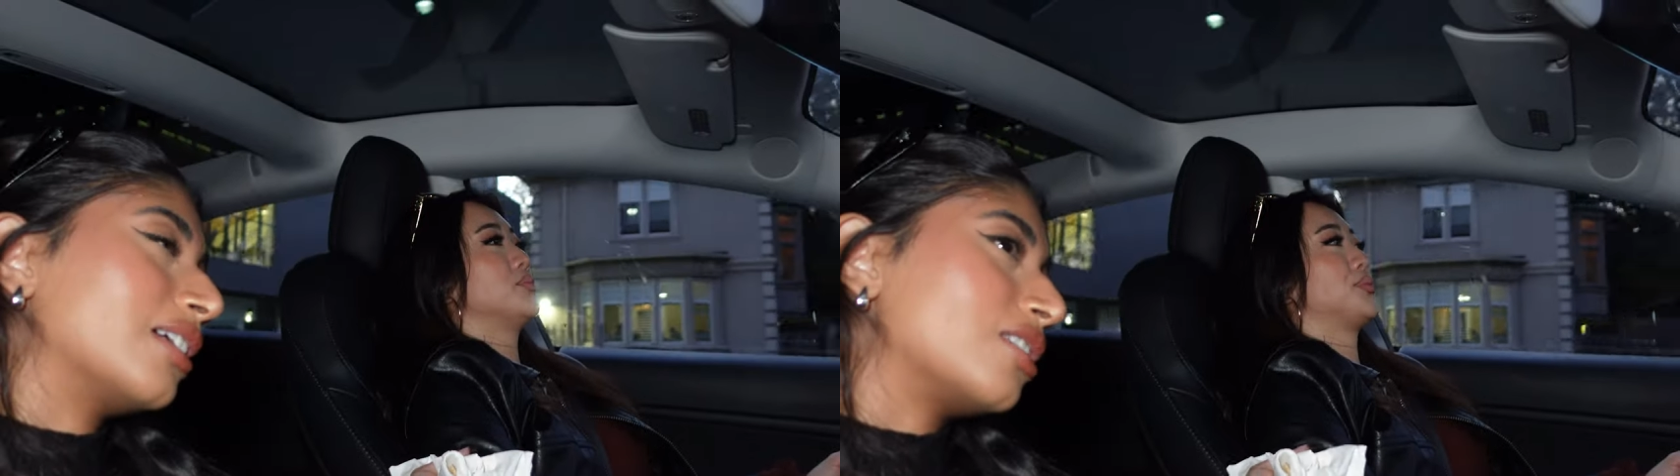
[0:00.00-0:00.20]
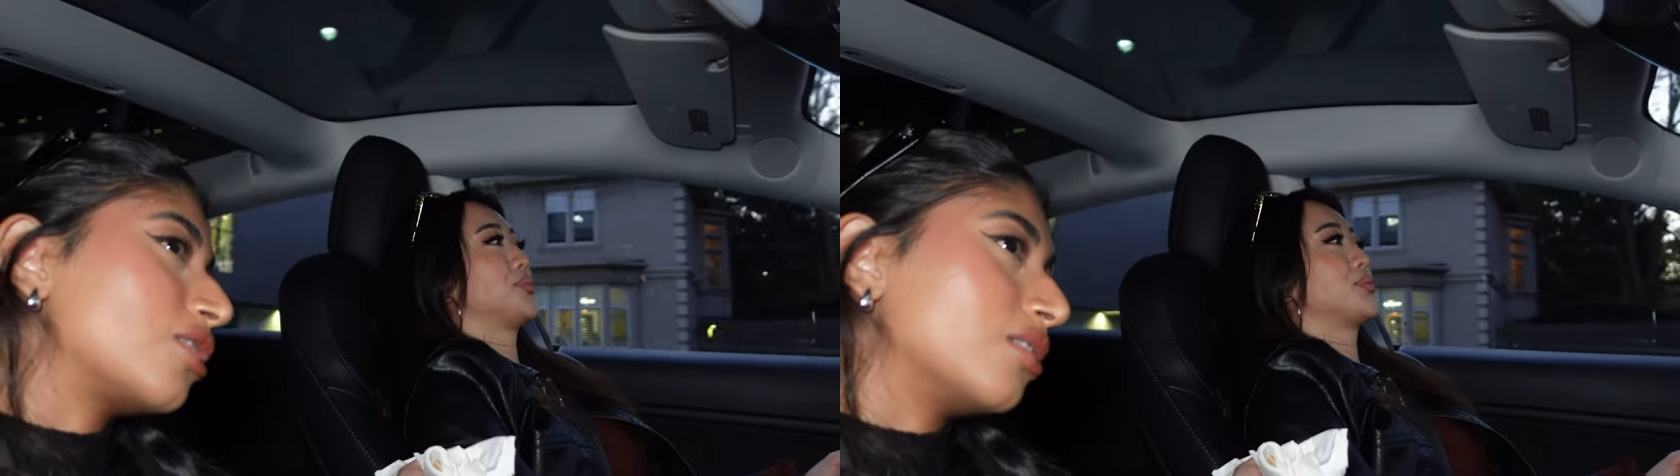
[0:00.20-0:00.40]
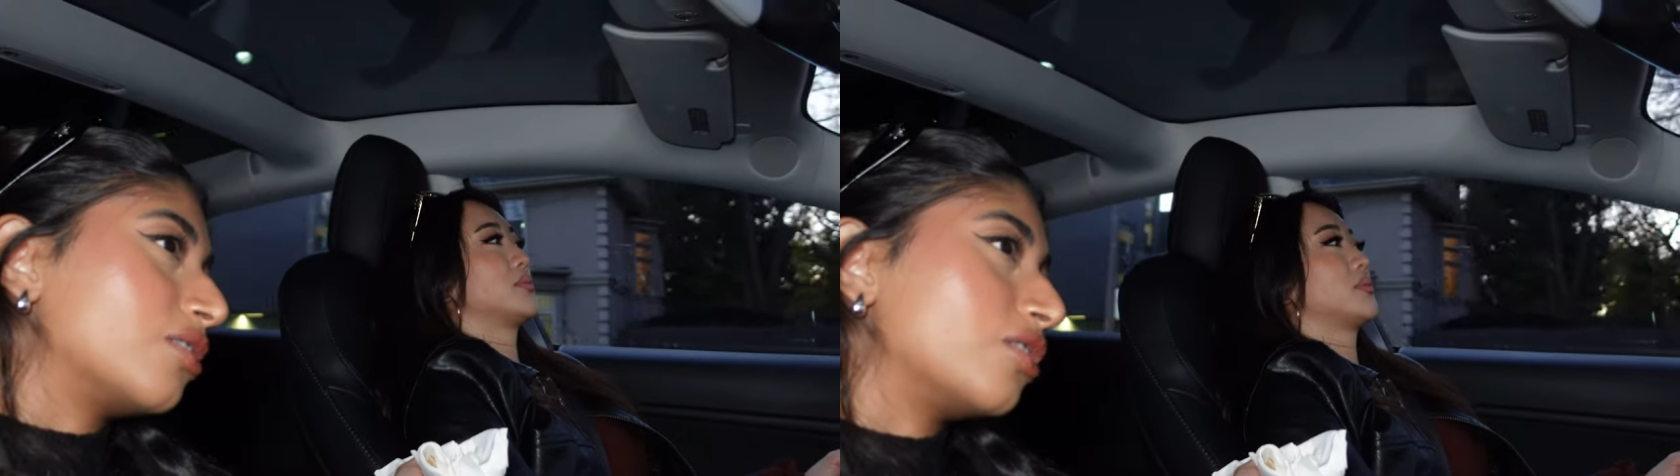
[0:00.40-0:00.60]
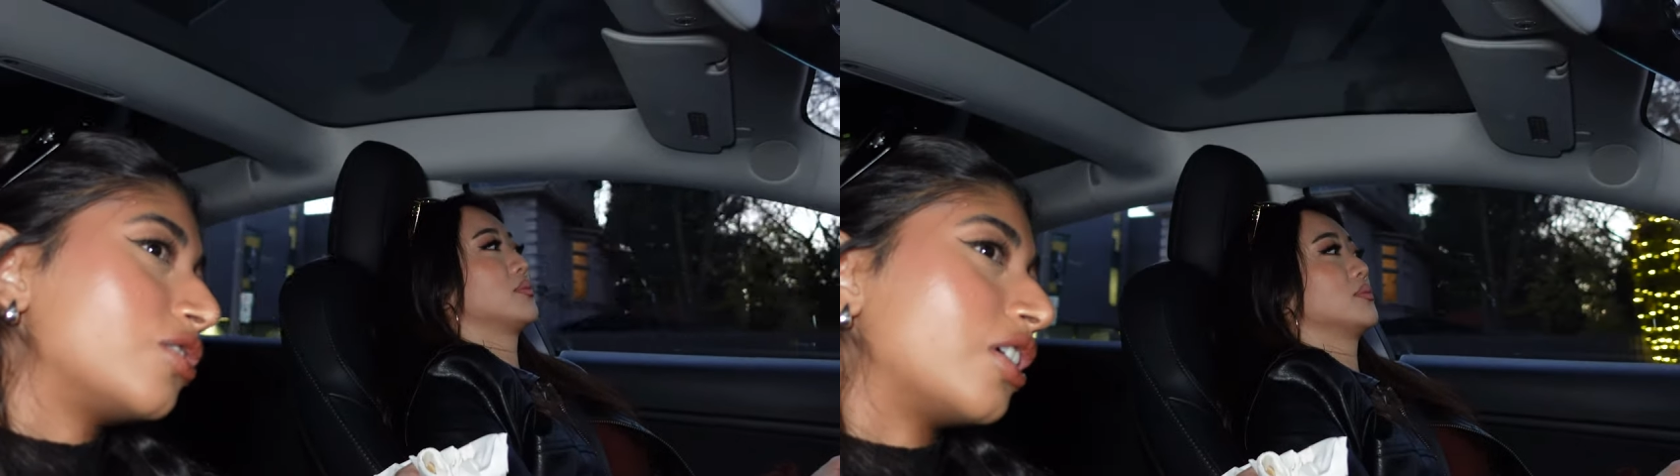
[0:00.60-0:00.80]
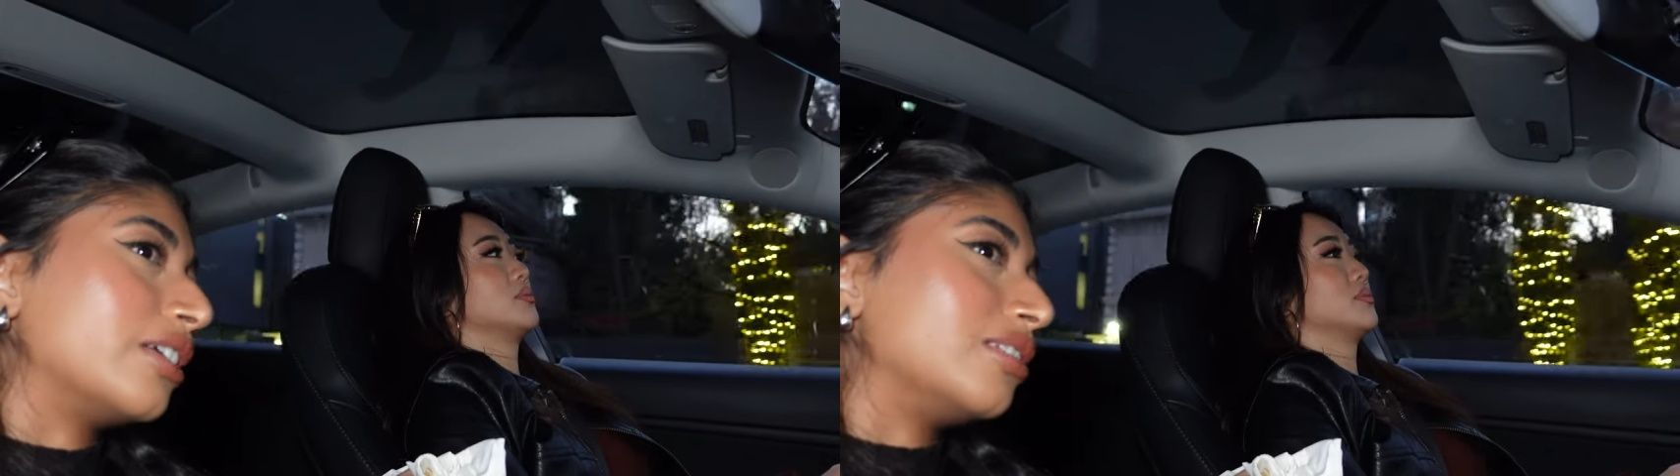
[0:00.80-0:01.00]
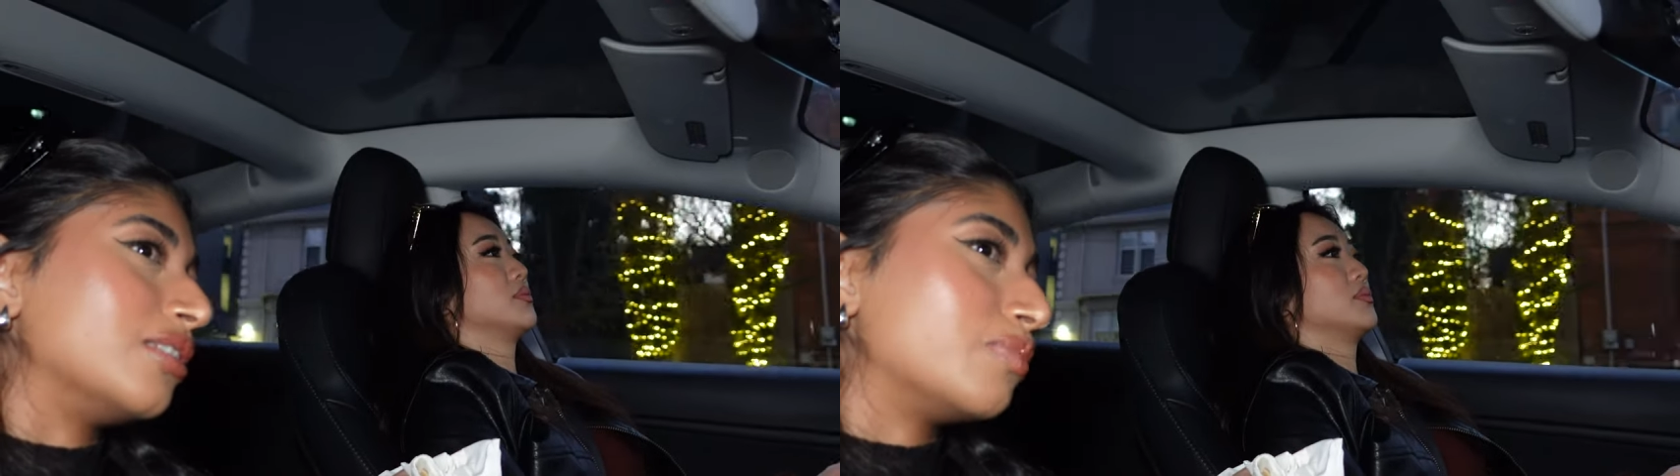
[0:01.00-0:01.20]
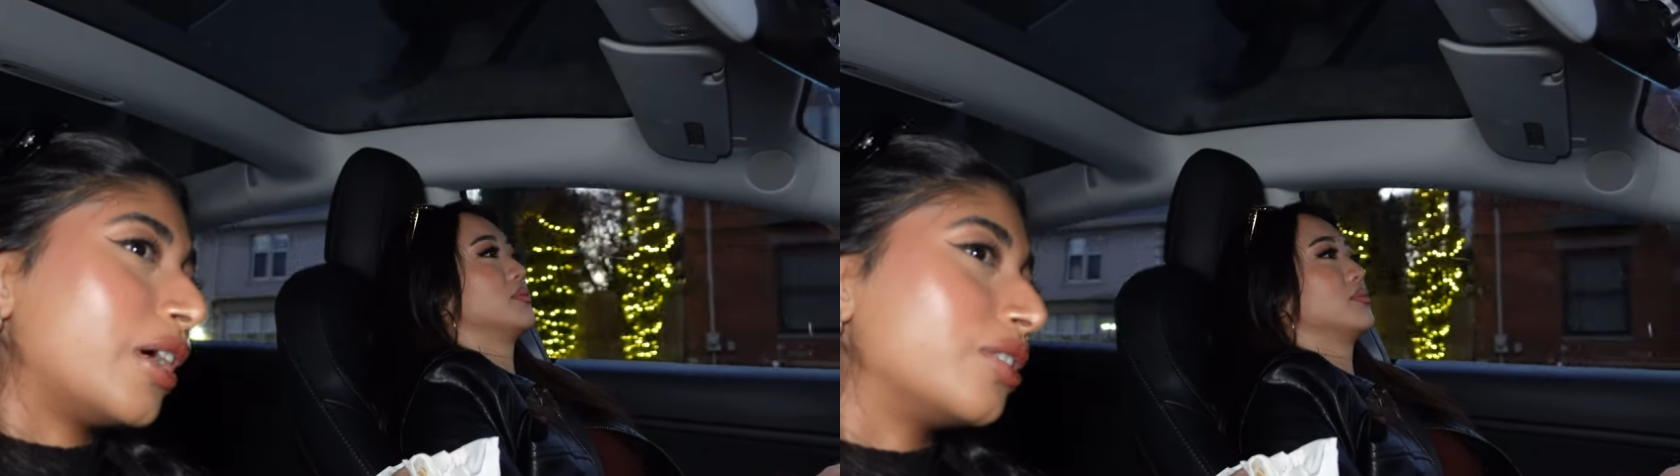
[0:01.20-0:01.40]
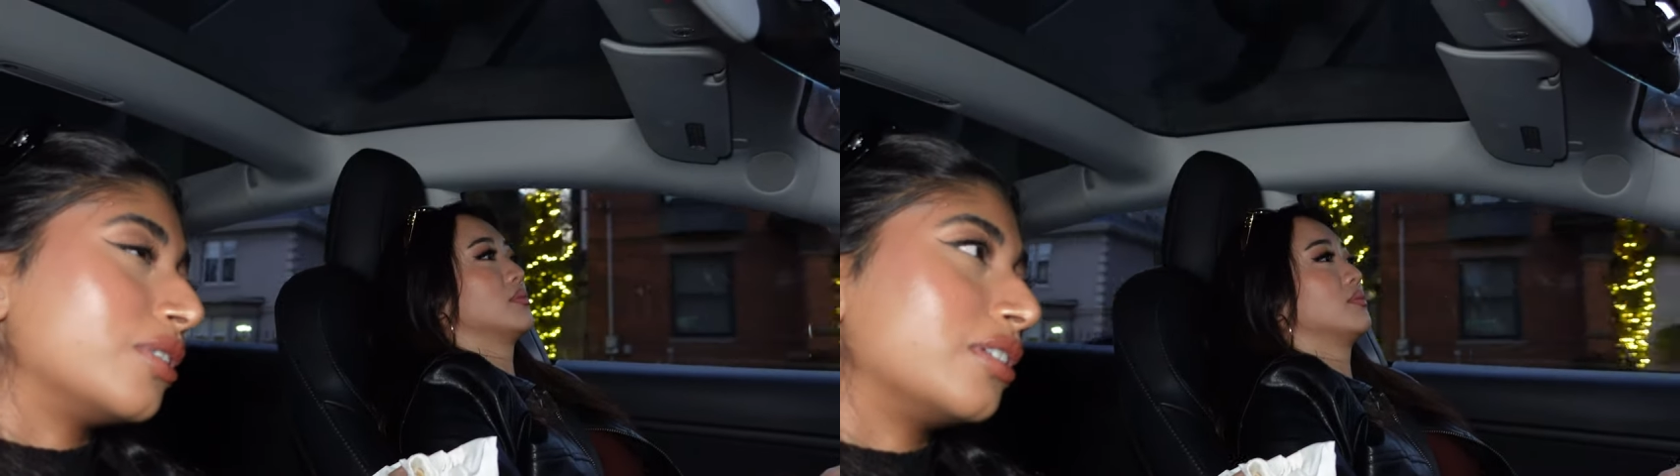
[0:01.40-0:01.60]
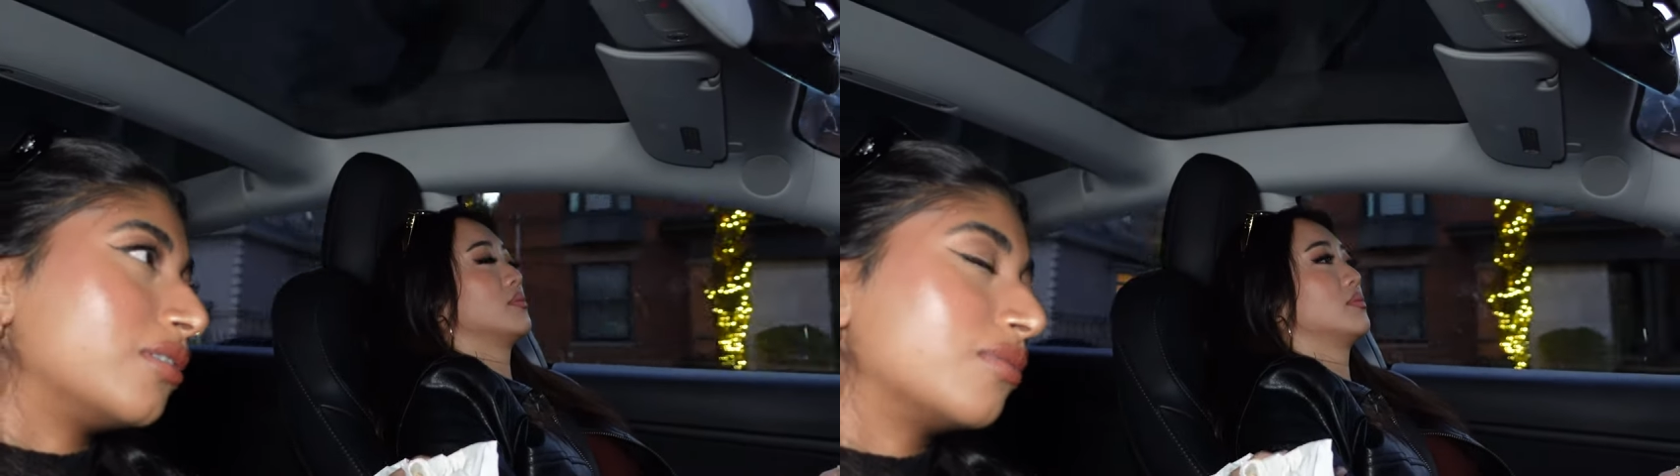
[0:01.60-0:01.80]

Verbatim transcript: guess other Chinese, Mandarin,